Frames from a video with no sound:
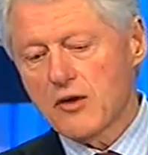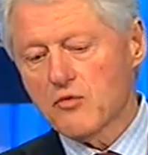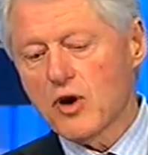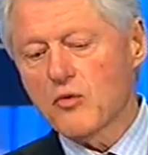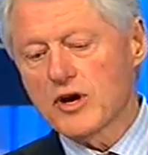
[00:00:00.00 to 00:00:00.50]

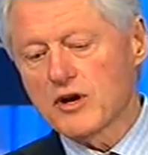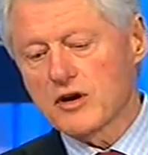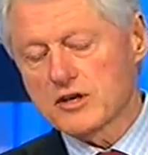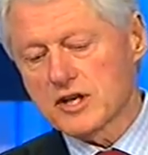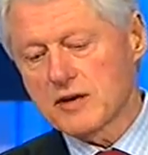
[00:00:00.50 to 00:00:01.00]
And what we
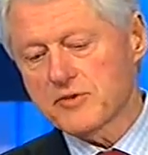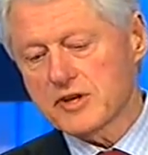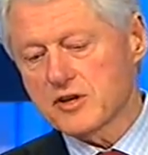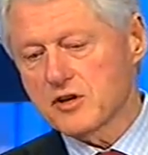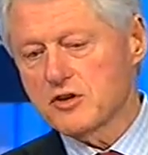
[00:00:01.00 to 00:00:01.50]
are
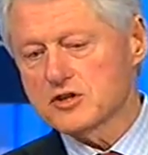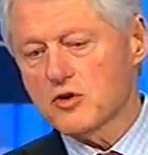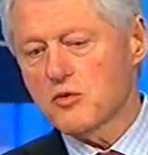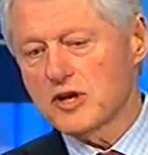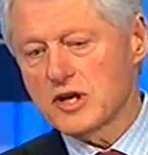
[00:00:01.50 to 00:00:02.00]
attempting to do
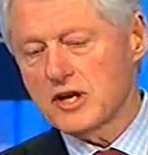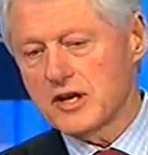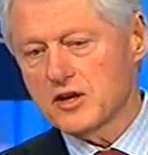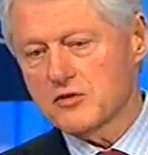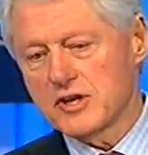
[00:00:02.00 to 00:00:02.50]
is what we did
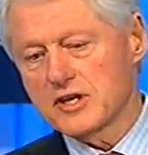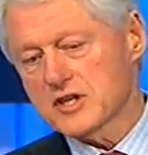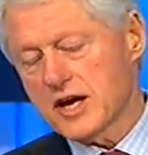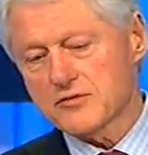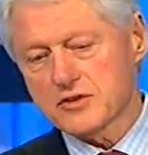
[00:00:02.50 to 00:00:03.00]
in
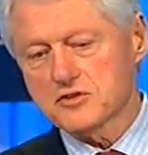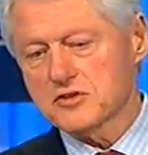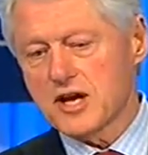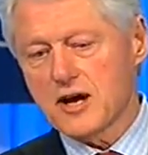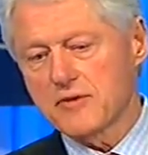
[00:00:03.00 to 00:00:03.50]
Indonesia after the
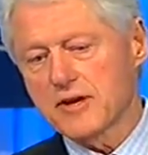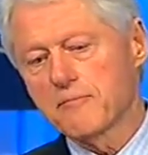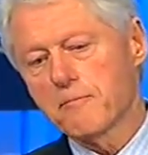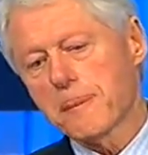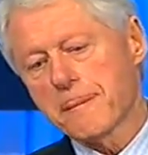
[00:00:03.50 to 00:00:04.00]

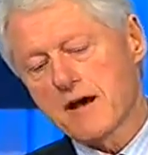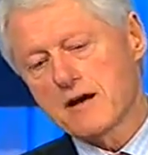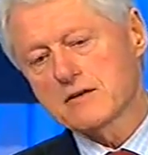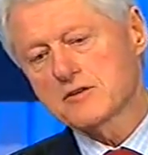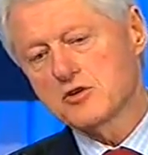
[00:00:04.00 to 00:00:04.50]
tsunami,
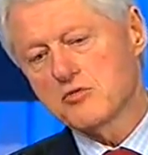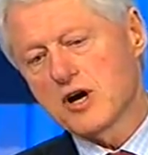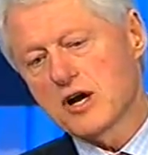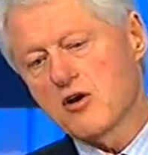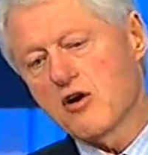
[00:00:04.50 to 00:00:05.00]
to
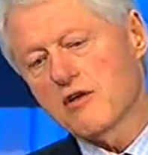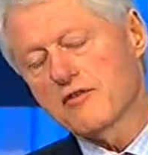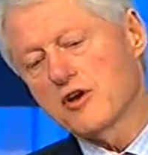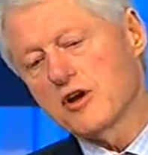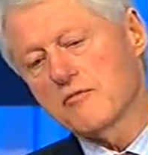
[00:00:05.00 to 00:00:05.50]
run
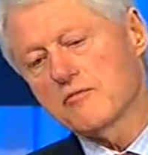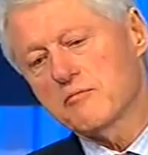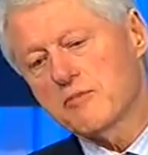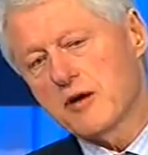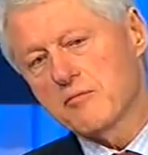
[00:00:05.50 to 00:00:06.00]
all the
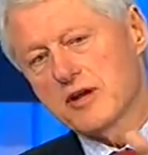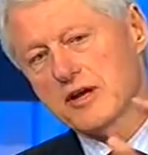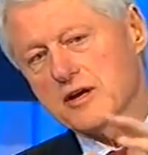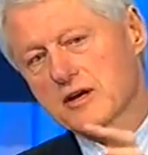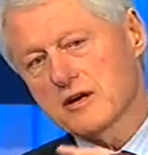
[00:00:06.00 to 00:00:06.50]

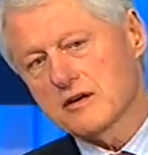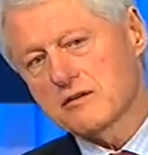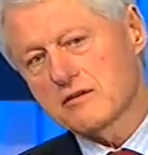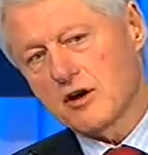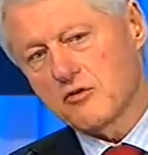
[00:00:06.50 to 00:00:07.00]
public
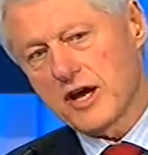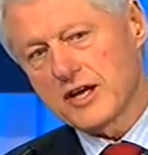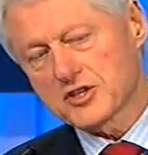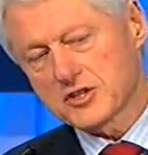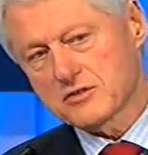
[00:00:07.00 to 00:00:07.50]

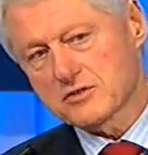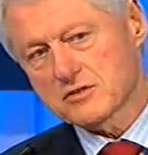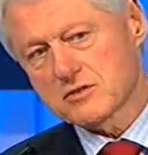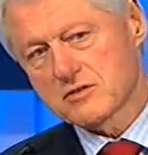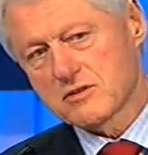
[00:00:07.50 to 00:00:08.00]

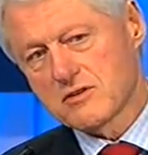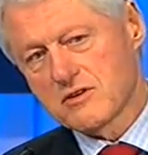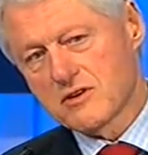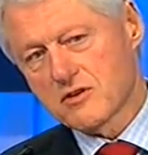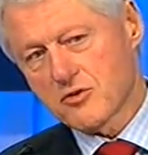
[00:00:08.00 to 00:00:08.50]
donations
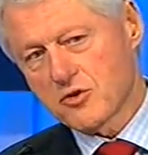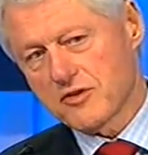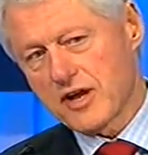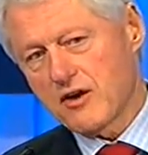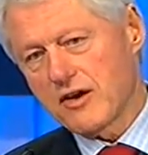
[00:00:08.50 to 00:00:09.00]

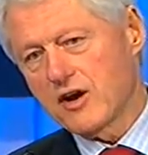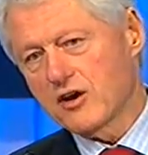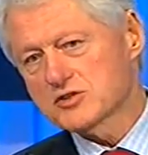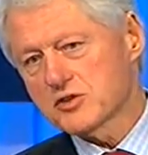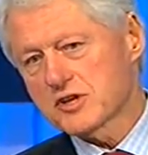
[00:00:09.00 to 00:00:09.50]
through there and
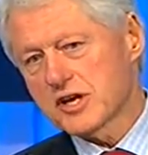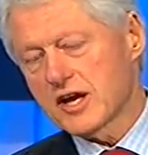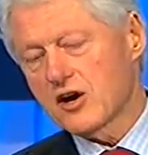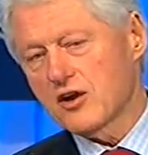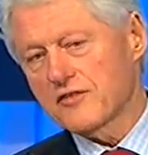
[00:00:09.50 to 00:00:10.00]
also to
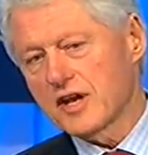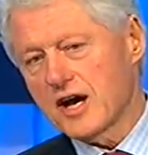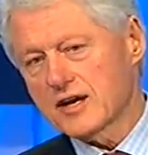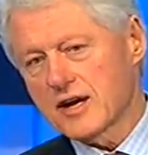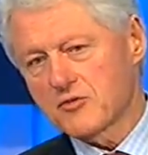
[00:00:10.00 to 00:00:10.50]
get all the
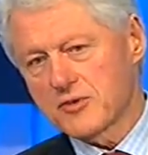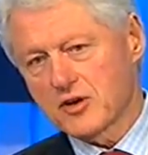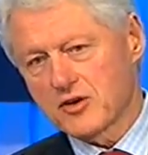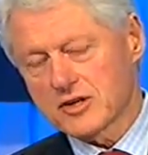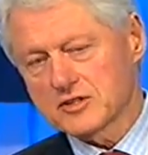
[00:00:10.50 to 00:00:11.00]

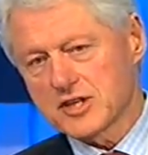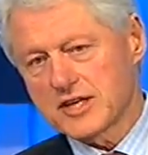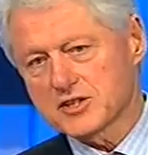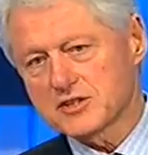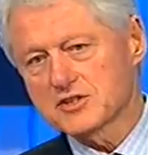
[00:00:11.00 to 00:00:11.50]
non-governmental
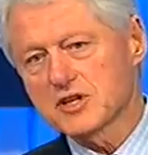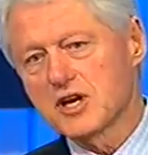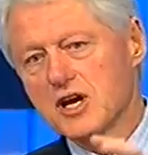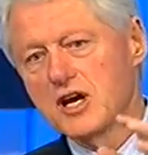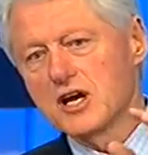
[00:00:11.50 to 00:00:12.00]
organizations
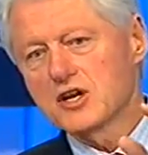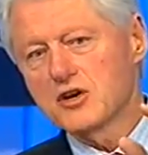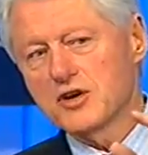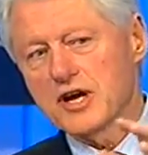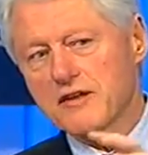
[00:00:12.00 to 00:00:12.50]

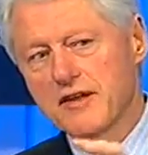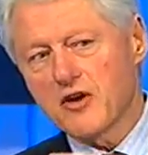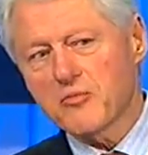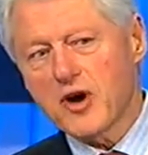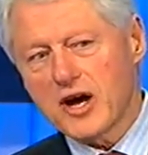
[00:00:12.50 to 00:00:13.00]
to get
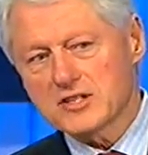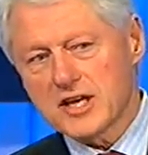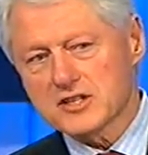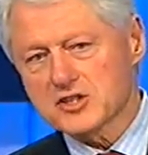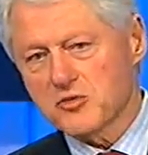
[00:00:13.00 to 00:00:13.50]
their
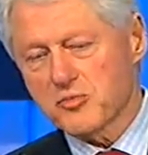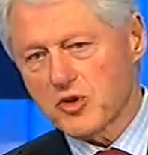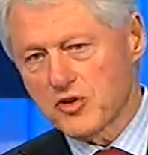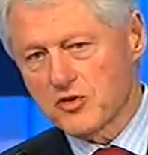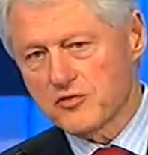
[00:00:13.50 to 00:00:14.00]
projects
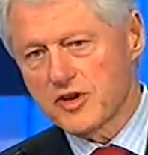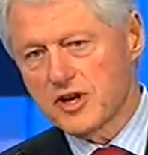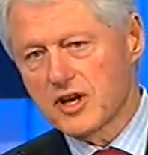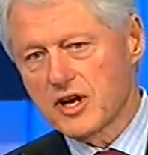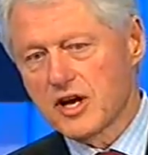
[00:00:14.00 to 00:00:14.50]
approved,